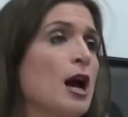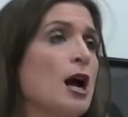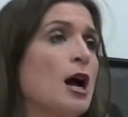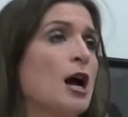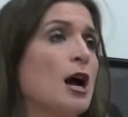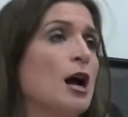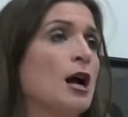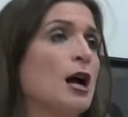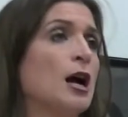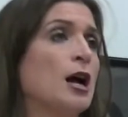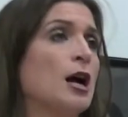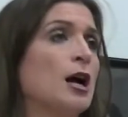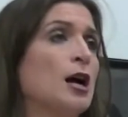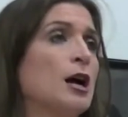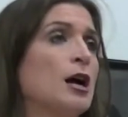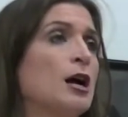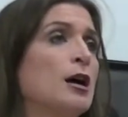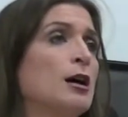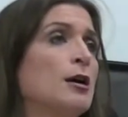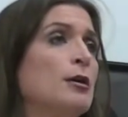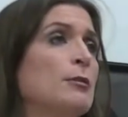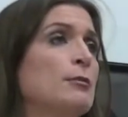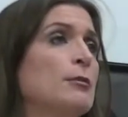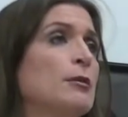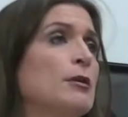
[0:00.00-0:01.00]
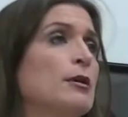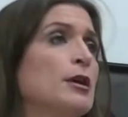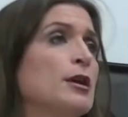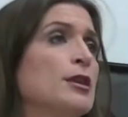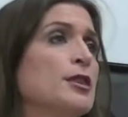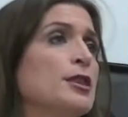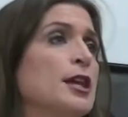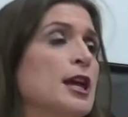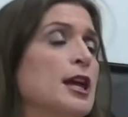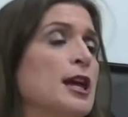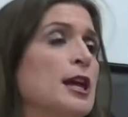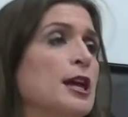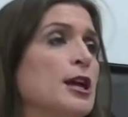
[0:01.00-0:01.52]

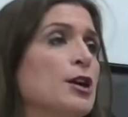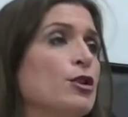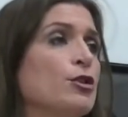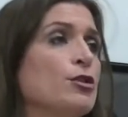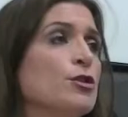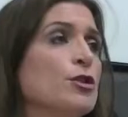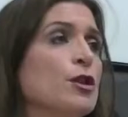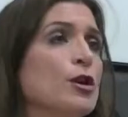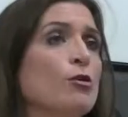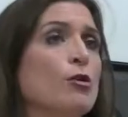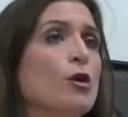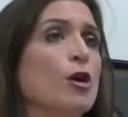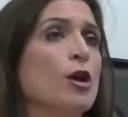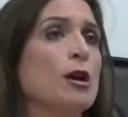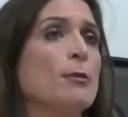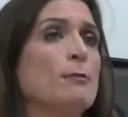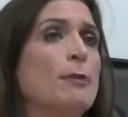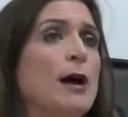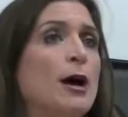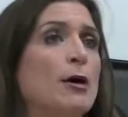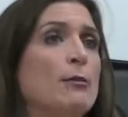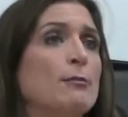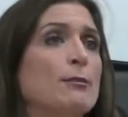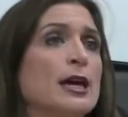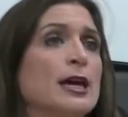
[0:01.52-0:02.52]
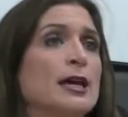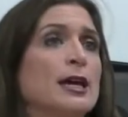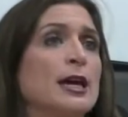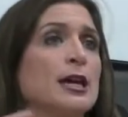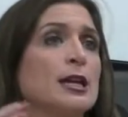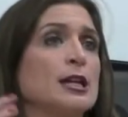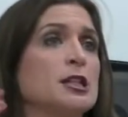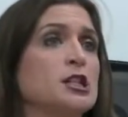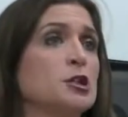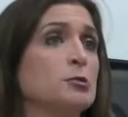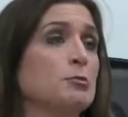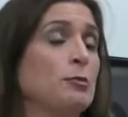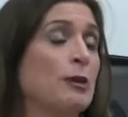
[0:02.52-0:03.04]
They're all about
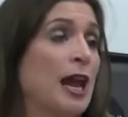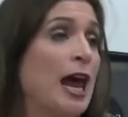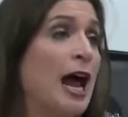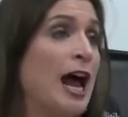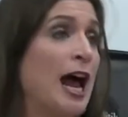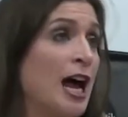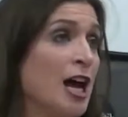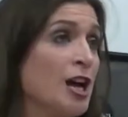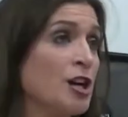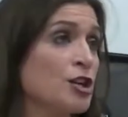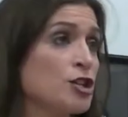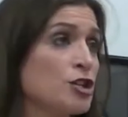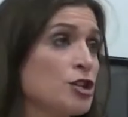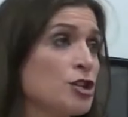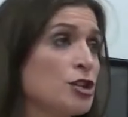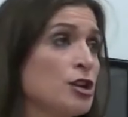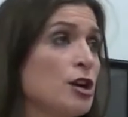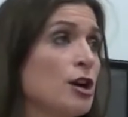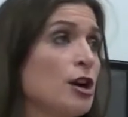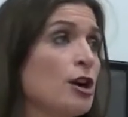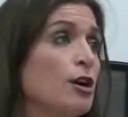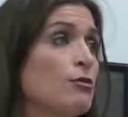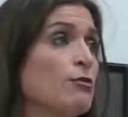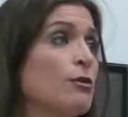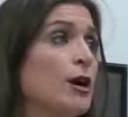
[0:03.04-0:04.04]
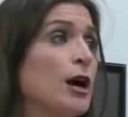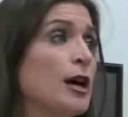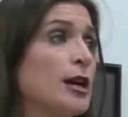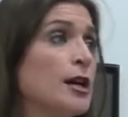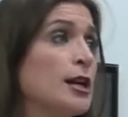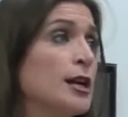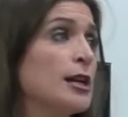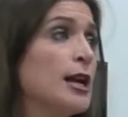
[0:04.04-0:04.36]
making a splash, right?